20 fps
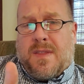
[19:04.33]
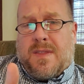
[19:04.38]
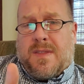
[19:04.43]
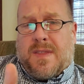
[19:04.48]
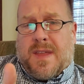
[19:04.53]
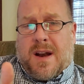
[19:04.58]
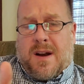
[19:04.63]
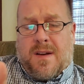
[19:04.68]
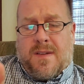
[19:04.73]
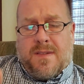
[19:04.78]

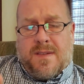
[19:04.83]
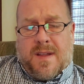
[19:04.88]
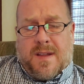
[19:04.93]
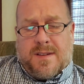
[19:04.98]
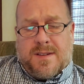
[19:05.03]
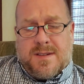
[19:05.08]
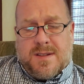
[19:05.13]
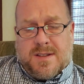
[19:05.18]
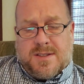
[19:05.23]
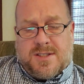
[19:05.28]

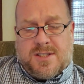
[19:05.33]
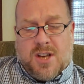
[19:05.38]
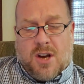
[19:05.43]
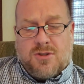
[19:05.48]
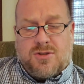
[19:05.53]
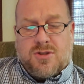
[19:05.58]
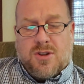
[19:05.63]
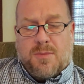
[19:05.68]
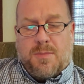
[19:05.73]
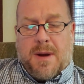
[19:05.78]
The
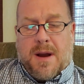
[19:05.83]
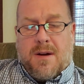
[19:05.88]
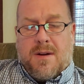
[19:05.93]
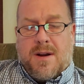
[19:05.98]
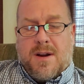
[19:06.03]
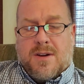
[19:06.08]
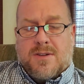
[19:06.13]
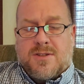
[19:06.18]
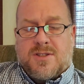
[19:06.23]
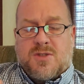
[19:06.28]
social
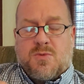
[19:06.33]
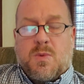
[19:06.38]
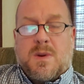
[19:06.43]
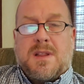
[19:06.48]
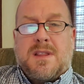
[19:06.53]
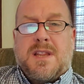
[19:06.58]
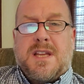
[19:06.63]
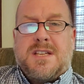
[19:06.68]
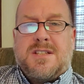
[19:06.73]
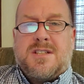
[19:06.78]
barriers,
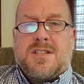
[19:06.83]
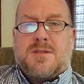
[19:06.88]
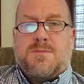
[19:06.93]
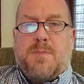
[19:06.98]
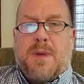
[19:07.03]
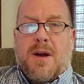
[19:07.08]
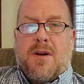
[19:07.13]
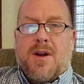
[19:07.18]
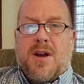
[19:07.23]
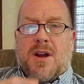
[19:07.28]
religious
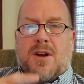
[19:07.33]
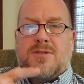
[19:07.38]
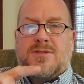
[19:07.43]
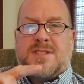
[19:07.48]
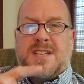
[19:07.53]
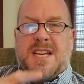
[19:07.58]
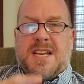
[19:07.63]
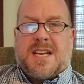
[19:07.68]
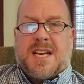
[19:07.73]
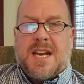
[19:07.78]

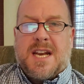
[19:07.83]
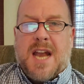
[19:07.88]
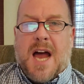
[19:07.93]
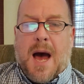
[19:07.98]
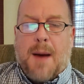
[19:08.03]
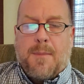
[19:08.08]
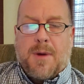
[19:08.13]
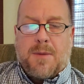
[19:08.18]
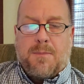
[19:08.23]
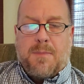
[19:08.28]
barriers,
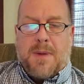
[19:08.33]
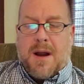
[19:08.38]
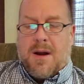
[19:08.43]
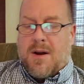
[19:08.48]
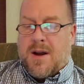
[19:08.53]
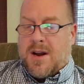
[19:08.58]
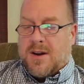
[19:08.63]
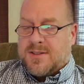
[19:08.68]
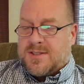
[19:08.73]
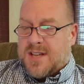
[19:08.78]
economic
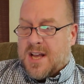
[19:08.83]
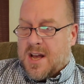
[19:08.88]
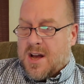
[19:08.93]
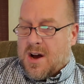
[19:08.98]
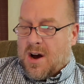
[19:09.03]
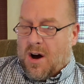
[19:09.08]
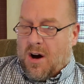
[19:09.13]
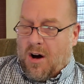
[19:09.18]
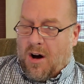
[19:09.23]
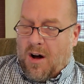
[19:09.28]
barriers,
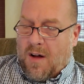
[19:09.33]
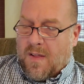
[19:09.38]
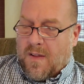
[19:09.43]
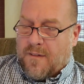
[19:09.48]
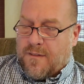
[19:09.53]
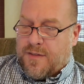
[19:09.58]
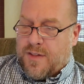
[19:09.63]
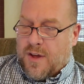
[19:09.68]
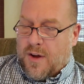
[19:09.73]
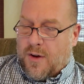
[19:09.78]
all
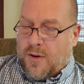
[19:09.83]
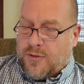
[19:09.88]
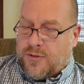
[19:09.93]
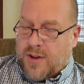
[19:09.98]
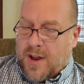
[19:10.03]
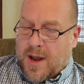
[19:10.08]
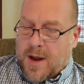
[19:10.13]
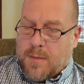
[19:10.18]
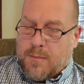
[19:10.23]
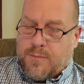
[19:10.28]
of
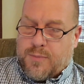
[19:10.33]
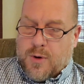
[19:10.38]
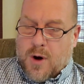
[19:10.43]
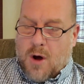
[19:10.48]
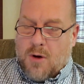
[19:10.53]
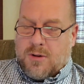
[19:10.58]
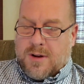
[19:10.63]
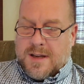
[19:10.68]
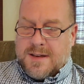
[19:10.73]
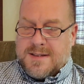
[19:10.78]
those
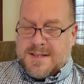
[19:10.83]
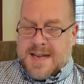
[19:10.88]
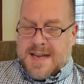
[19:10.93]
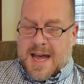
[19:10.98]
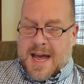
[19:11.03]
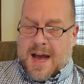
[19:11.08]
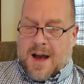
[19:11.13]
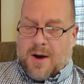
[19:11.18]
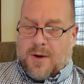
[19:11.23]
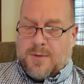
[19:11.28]
broken
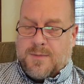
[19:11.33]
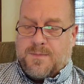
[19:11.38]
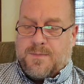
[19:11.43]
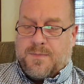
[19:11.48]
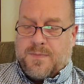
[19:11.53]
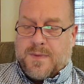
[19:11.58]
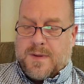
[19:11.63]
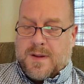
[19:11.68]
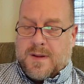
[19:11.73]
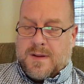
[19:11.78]
down
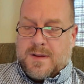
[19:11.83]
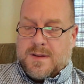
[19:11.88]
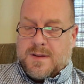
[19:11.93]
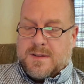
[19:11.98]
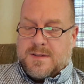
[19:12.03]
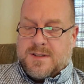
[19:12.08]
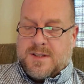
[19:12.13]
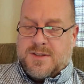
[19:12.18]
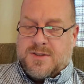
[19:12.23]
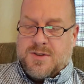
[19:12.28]

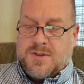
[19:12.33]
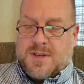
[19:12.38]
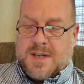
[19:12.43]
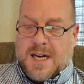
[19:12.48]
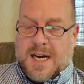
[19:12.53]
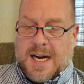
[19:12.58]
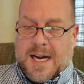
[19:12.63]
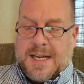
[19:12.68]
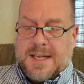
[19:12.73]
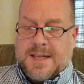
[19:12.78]
to do
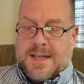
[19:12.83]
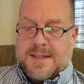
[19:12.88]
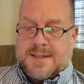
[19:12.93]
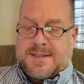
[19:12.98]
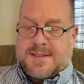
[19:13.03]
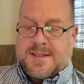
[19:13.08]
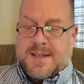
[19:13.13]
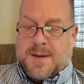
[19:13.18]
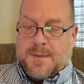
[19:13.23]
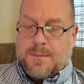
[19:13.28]

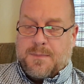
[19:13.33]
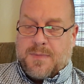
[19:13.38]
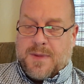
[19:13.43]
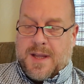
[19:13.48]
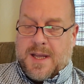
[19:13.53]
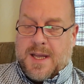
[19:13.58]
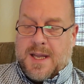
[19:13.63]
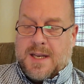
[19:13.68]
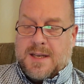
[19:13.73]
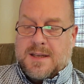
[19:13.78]
kindness
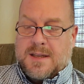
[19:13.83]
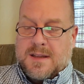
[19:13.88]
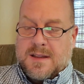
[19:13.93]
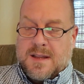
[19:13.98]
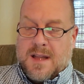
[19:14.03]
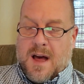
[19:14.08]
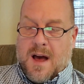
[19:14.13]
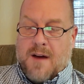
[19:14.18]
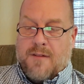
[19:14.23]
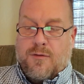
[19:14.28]
in
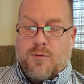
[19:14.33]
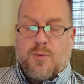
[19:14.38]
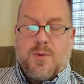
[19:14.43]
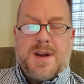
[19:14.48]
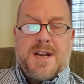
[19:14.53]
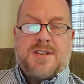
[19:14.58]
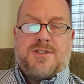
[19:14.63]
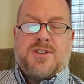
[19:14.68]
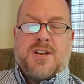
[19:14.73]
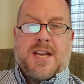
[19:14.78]
love,
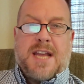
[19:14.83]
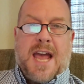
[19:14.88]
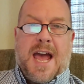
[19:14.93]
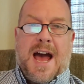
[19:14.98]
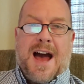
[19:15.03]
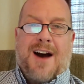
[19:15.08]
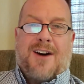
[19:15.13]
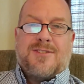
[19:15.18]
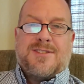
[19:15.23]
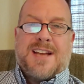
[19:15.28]
reaching
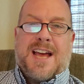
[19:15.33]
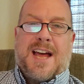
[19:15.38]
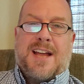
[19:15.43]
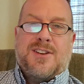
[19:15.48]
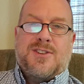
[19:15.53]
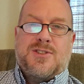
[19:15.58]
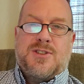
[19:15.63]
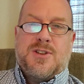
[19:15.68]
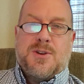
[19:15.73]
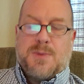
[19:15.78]
out
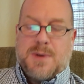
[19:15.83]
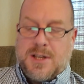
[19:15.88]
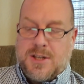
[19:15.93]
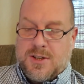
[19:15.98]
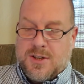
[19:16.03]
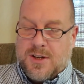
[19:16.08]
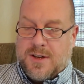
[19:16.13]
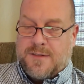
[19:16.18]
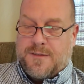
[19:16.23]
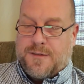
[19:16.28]
and doing
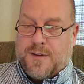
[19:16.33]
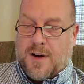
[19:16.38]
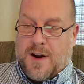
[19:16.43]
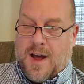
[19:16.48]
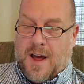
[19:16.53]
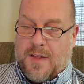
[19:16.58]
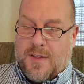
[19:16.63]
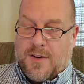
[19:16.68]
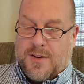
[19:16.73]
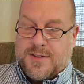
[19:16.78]
good for
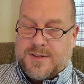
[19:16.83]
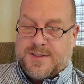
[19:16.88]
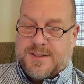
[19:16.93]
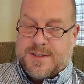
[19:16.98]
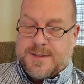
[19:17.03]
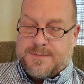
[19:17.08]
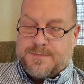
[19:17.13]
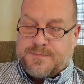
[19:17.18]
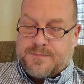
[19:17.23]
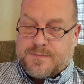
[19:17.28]
others